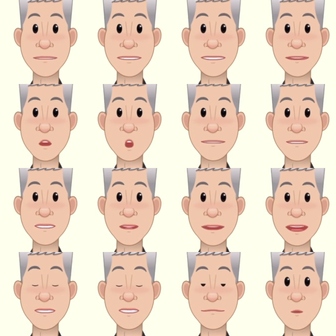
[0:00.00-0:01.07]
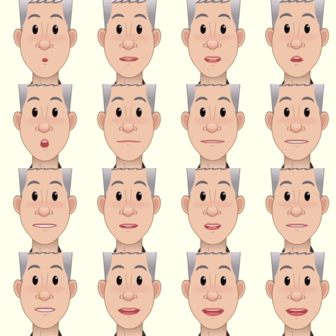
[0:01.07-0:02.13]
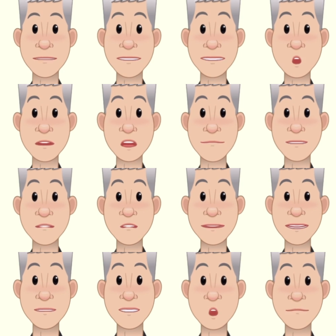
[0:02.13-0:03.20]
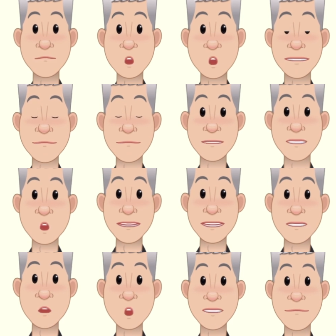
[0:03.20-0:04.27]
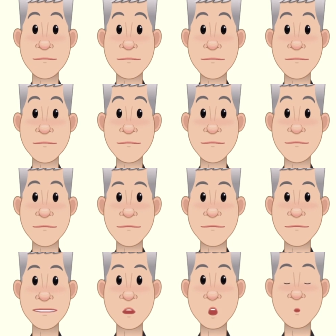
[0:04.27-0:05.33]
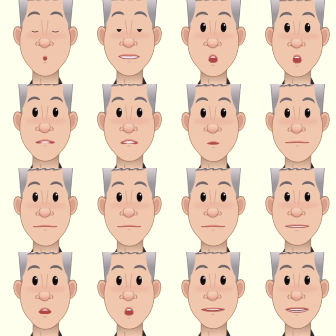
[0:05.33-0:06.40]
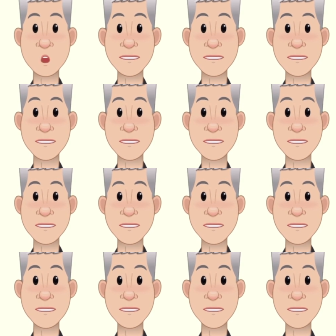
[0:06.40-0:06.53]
Deoxygenated blood is pumped by the heart through blood vessels to the gills. In the gills, the blood